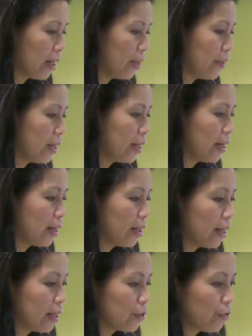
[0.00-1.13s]
elevated. And I
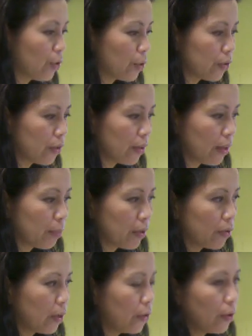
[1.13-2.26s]
like to focus on that
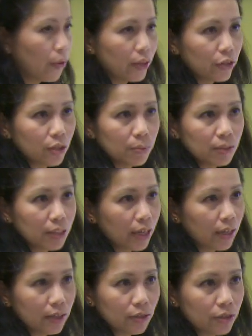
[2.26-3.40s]
because I know that in terms of diet
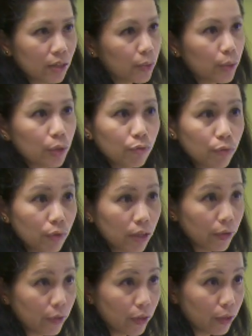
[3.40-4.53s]
and exercise, we could
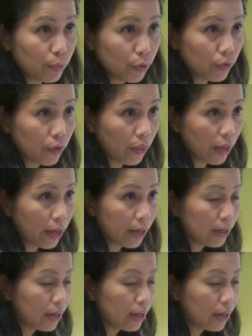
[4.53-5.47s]
really, really improve on that.